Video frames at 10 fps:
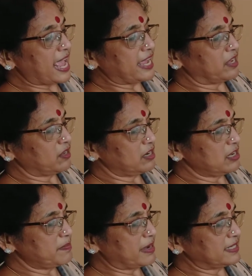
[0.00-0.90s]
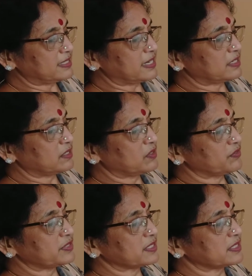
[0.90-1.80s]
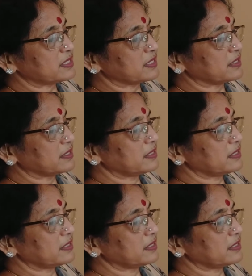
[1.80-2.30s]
angular bisector of 60.